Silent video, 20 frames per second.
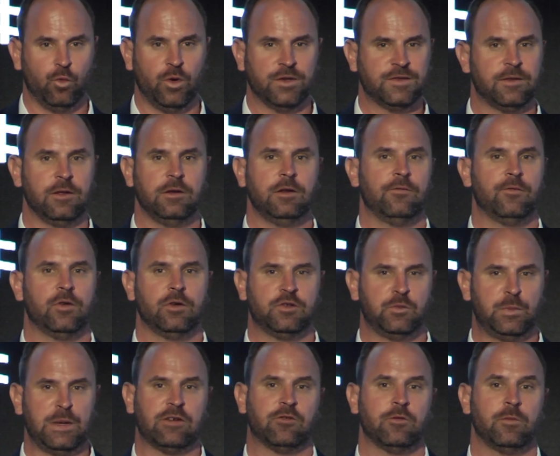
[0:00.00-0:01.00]
What's the diverse
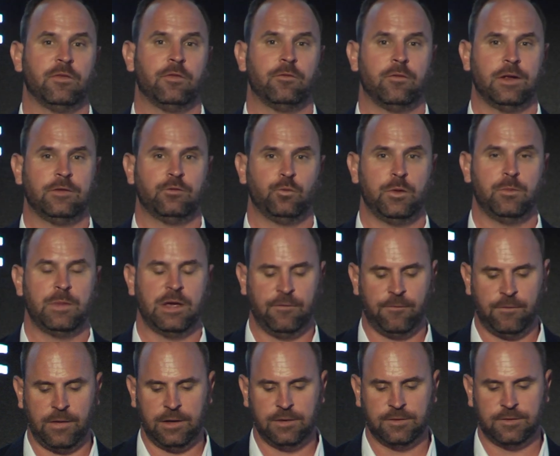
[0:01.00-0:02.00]
spectrum of threats we may
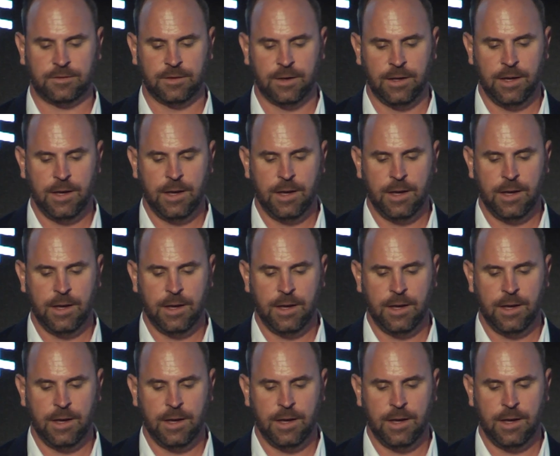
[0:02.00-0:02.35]
face?